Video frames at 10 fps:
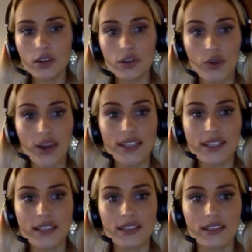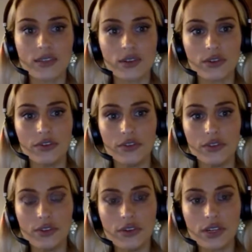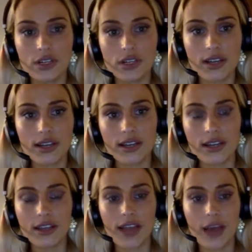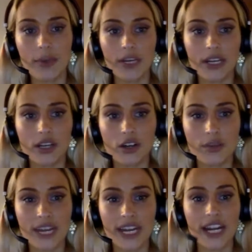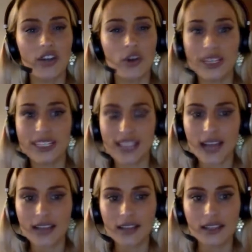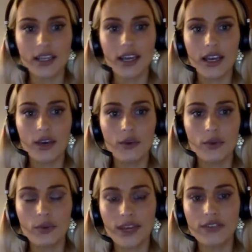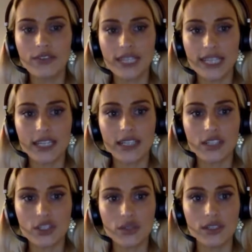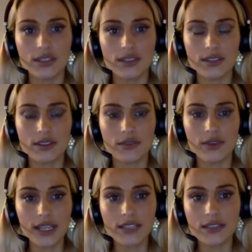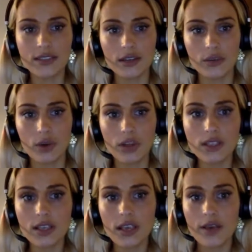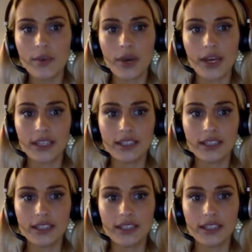crisis sort of happening and culminating. I don't know exactly when relating to this raid it was, but